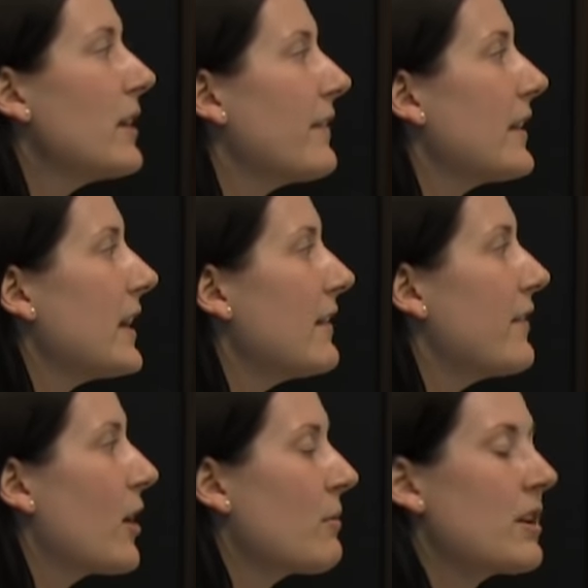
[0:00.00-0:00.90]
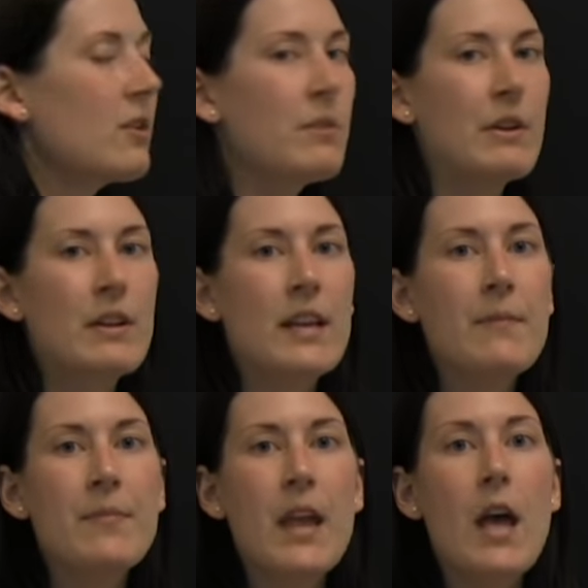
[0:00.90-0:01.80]
were definitely a farming
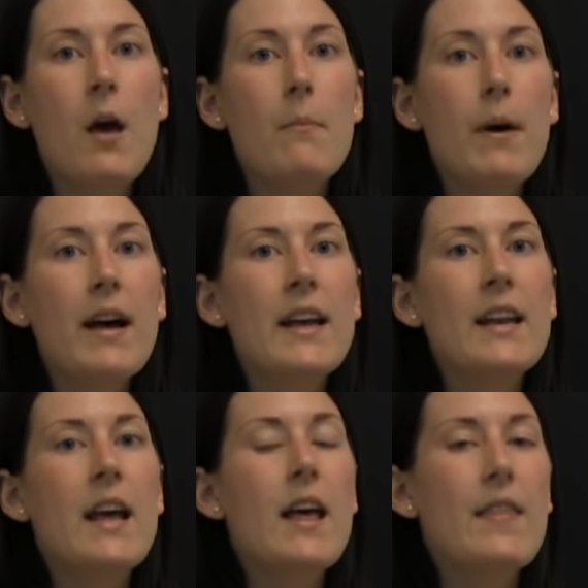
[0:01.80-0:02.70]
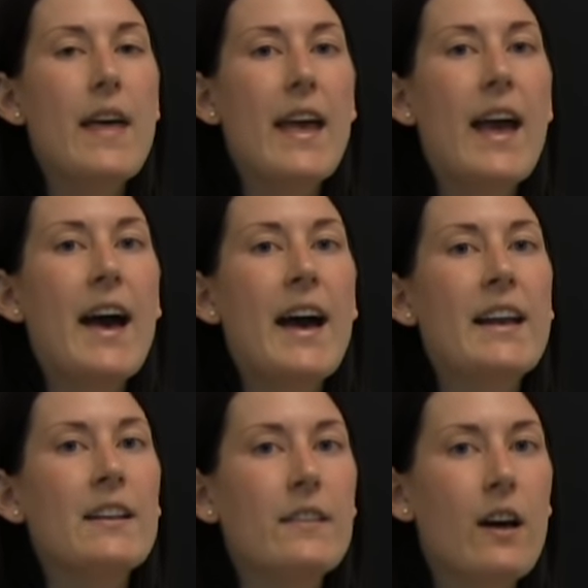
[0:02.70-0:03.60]
community, but they
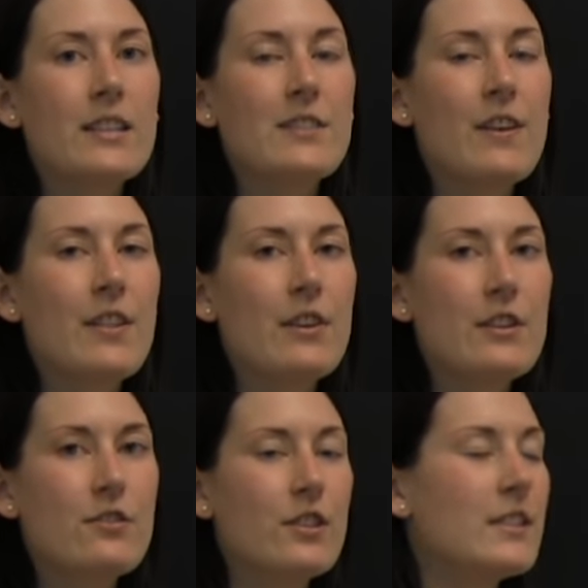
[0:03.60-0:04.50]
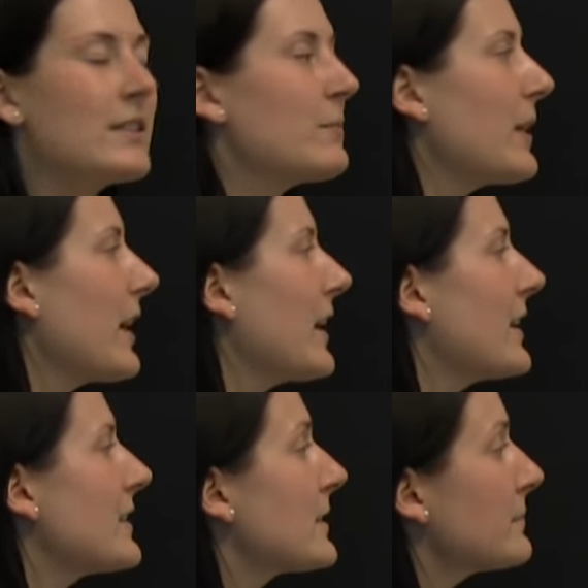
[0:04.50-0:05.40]
had lots of other interests
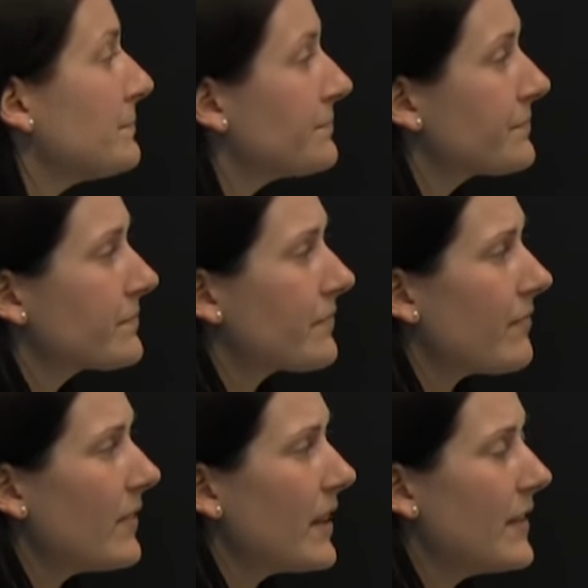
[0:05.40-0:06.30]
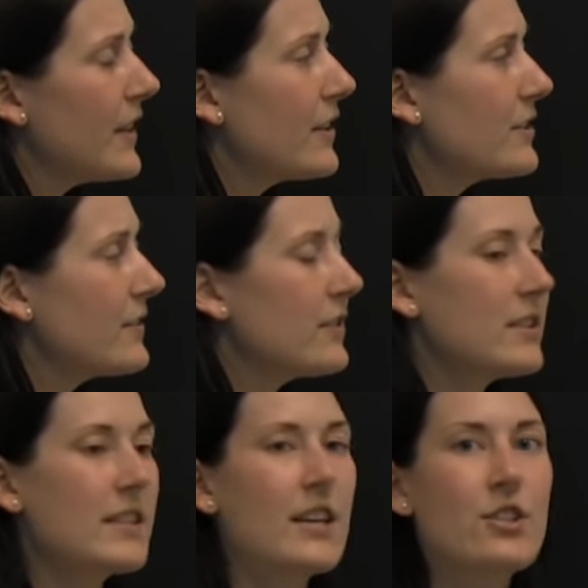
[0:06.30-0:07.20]
because their
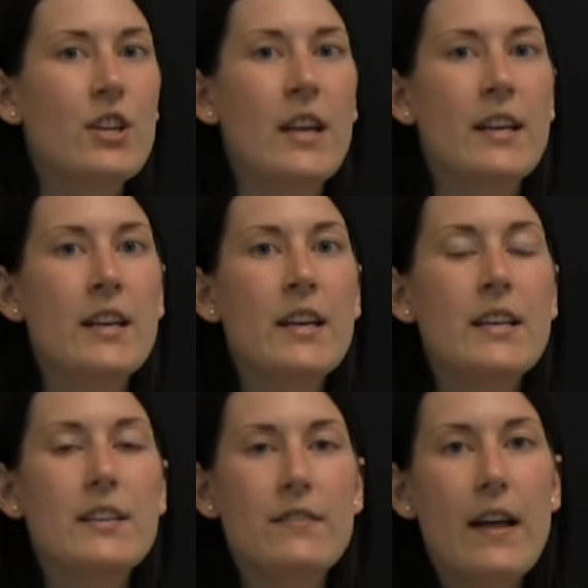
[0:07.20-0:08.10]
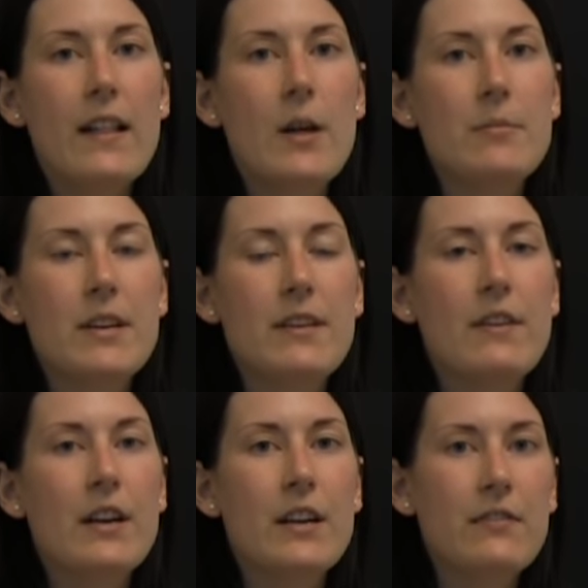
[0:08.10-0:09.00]
civilization developed in a
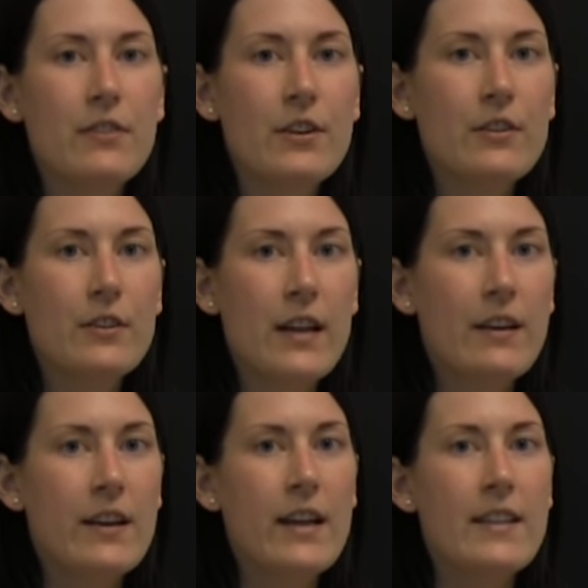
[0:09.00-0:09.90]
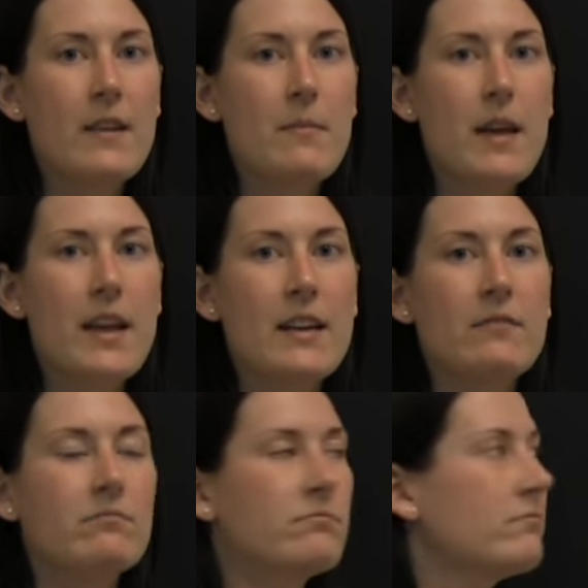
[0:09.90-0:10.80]
very fertile area that made